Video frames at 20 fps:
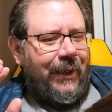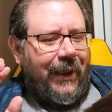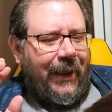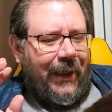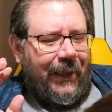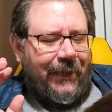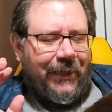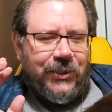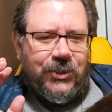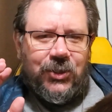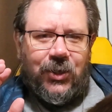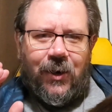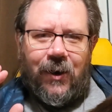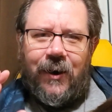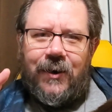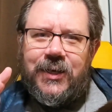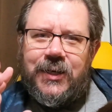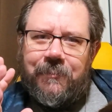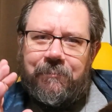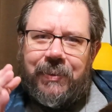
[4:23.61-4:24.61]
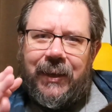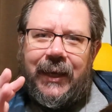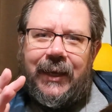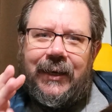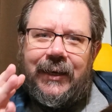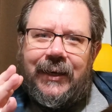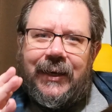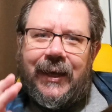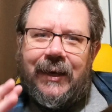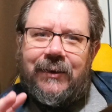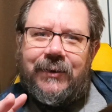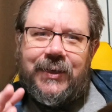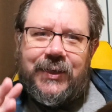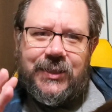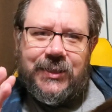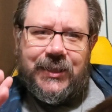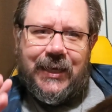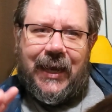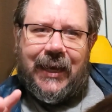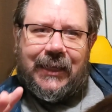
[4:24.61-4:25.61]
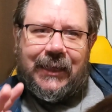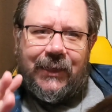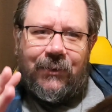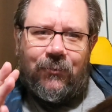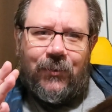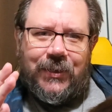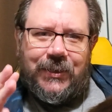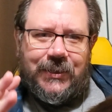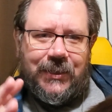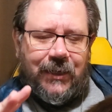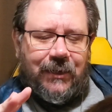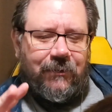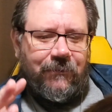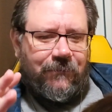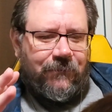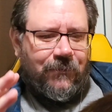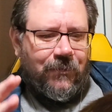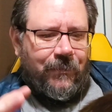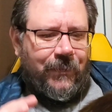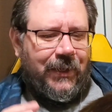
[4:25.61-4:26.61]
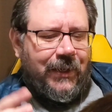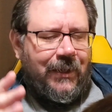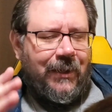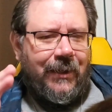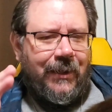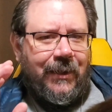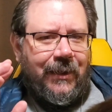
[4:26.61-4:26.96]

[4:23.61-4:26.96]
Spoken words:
and it's hard to pin down exactly what did it for me.